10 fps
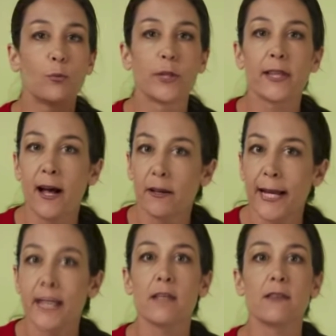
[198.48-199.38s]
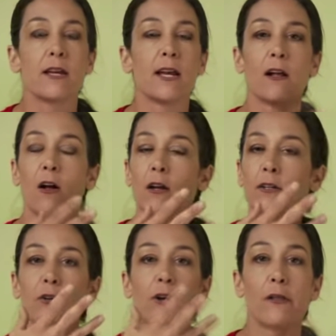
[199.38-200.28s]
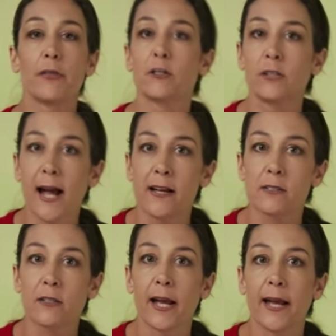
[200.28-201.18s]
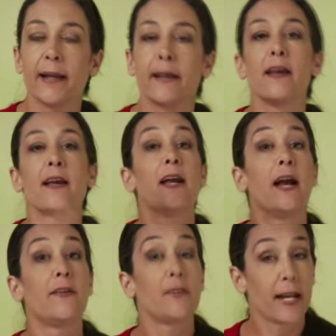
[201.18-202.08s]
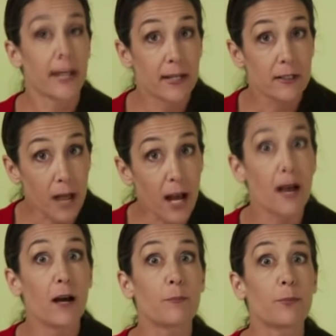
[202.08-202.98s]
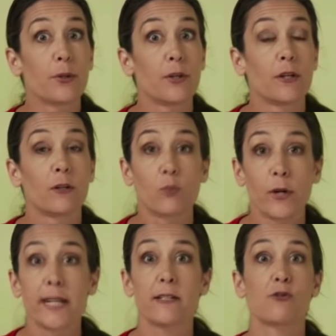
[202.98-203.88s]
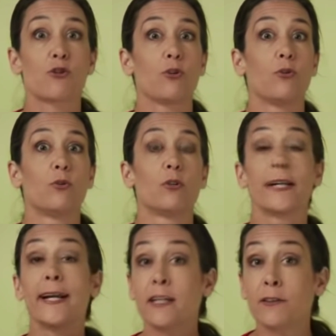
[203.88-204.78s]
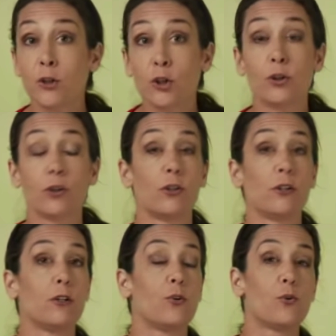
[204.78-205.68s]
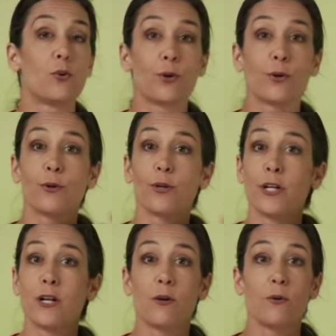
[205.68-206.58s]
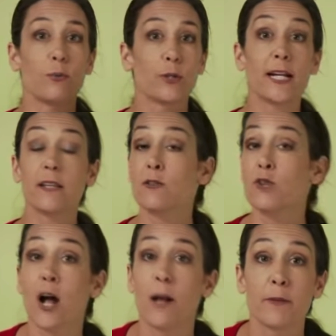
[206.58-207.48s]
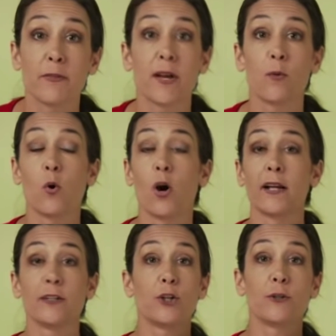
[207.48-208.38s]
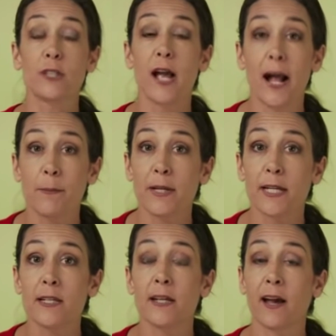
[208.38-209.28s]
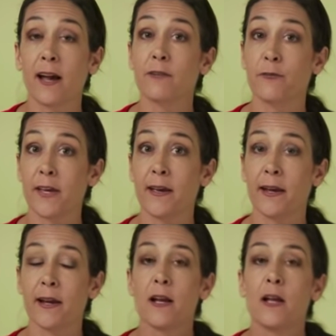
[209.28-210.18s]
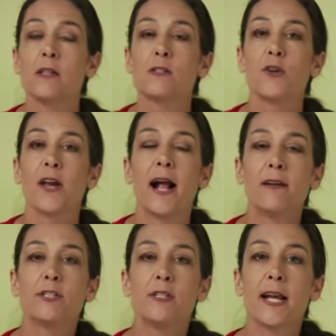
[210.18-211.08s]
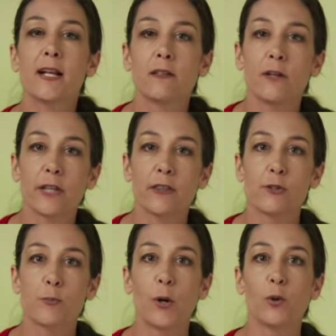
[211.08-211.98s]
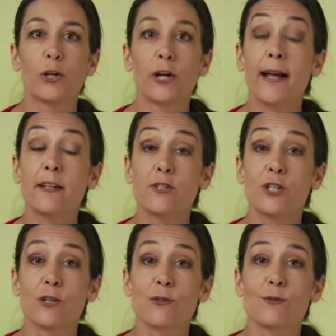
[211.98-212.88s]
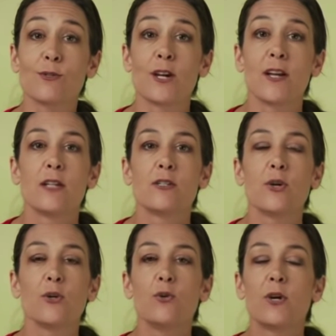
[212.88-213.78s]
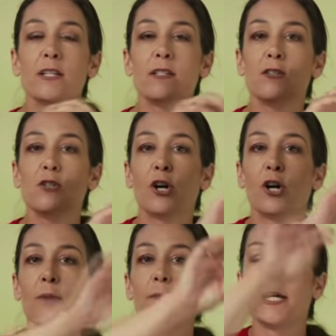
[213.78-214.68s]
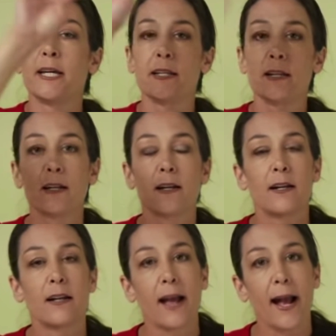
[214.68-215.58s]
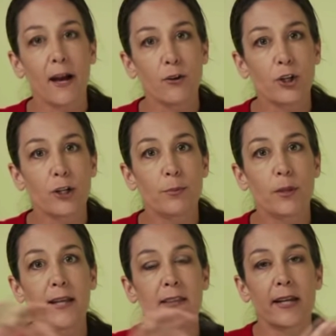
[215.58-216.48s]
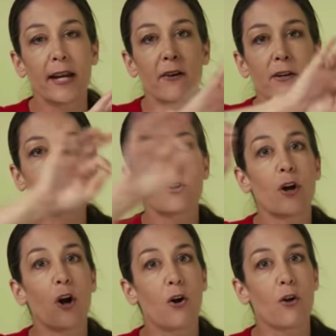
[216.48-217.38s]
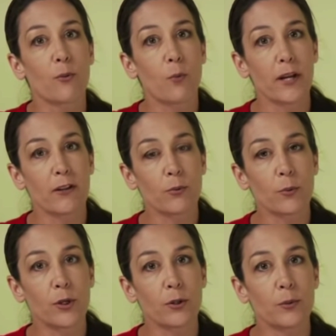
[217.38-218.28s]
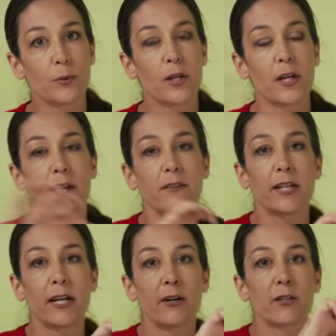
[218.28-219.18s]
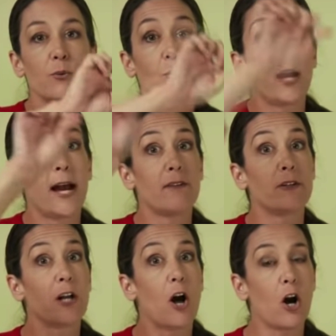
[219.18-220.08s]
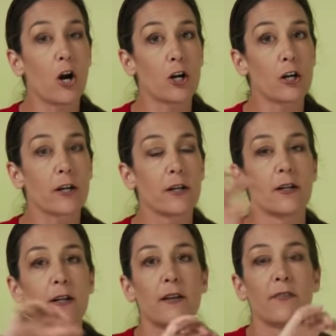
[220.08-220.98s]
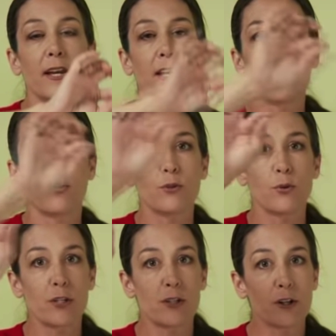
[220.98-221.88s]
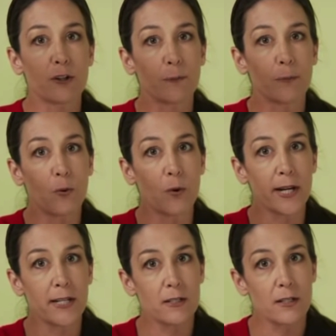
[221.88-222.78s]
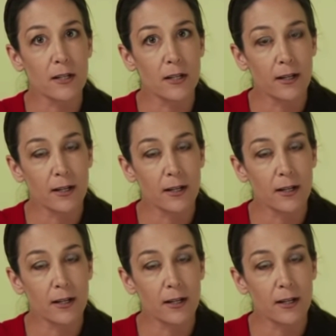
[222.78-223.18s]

without anything, on their last leg, and they end up rich or getting the girl or, getting the job that they want. It's a happy ending kind of thing. So you have to take a look at those polar attitudes so you can determine how you're going to play the character all the way through. The character will have an arc. They go to a certain point